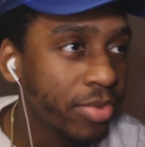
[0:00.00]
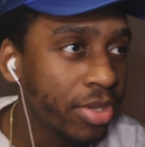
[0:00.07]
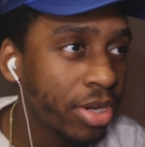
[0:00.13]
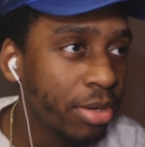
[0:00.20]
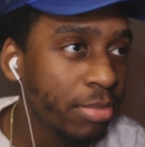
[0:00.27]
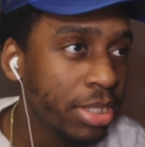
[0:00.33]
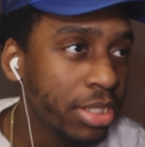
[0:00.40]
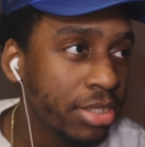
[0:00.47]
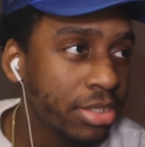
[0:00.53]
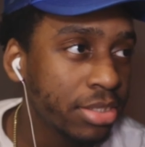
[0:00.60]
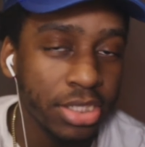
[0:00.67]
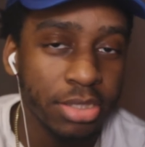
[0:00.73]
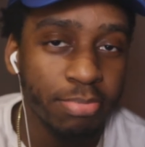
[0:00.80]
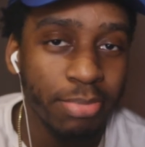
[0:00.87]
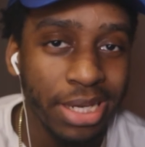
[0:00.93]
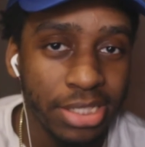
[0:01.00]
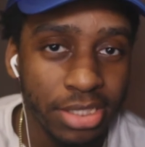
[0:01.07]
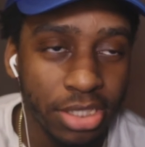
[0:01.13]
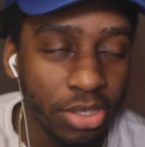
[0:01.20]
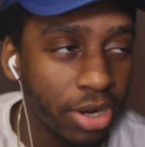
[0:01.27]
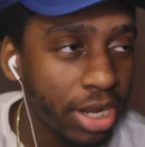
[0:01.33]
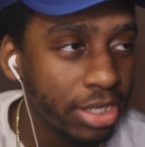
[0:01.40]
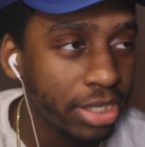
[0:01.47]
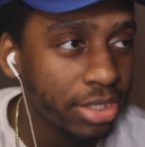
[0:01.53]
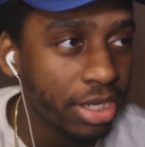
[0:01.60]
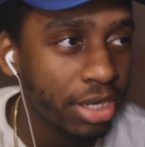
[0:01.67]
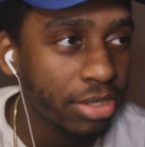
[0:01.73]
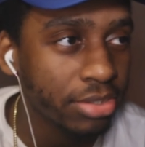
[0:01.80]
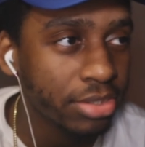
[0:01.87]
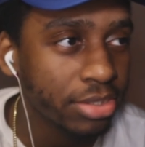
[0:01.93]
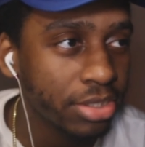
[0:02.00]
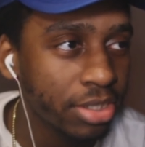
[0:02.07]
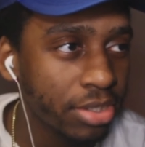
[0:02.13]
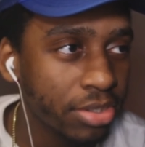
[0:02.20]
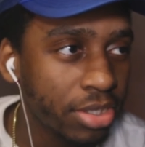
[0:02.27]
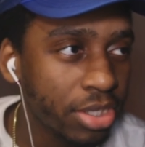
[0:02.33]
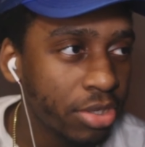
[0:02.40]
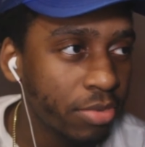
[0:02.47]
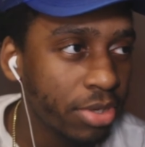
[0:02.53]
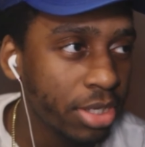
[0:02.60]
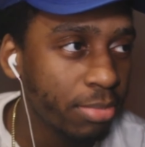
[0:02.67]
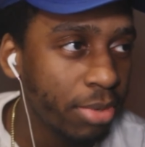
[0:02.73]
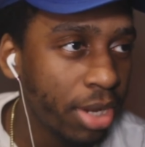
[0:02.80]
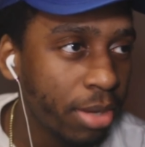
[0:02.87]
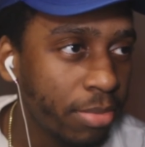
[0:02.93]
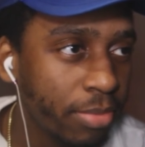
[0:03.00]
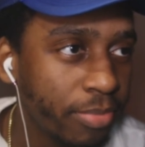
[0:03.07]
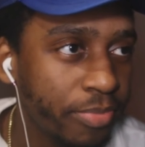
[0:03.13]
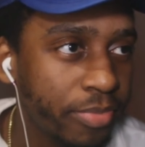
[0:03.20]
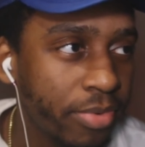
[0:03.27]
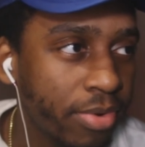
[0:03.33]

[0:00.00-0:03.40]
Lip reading: You know what I mean? But he just basically crashed out. So, you know, can you really blame him?